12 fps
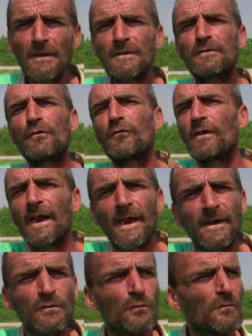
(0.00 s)

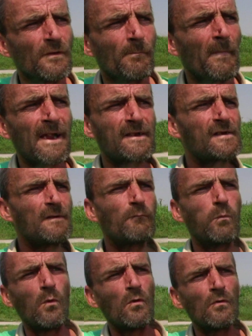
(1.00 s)
create all the massive
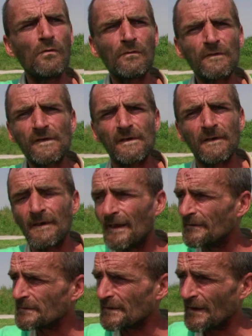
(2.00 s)
wars and
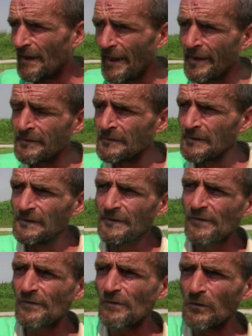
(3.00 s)
endless
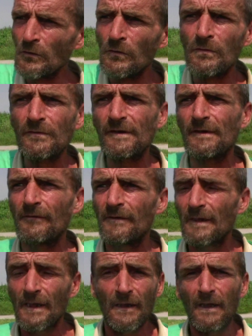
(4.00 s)

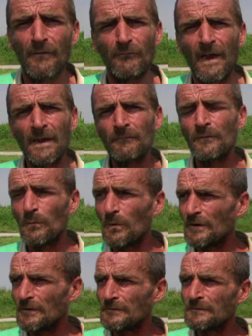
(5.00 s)
slaughter around the
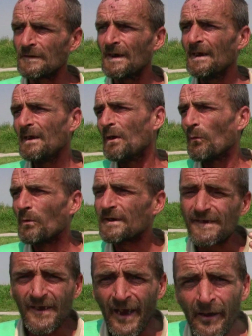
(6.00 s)
world, were
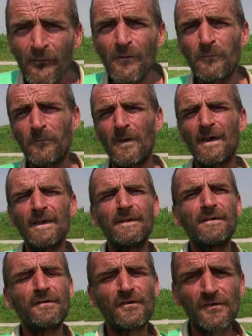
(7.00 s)

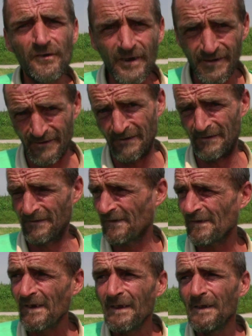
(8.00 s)
terrified
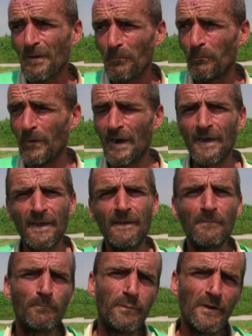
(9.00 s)
shitless
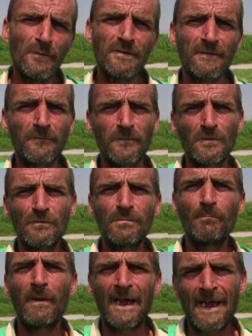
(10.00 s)
by beautiful
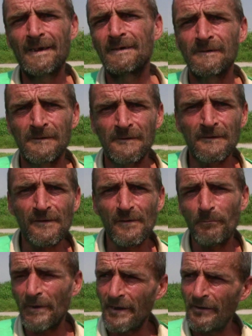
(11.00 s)
patterns
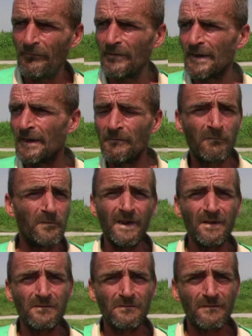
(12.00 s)
appearing in
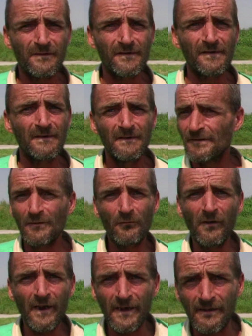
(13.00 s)
fields. It's
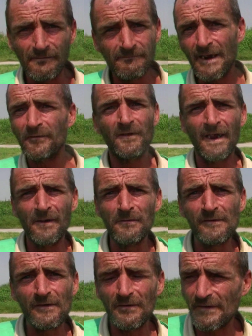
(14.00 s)
great. Nothing
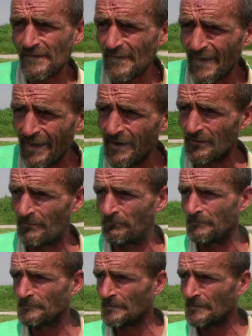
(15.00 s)
else could scare them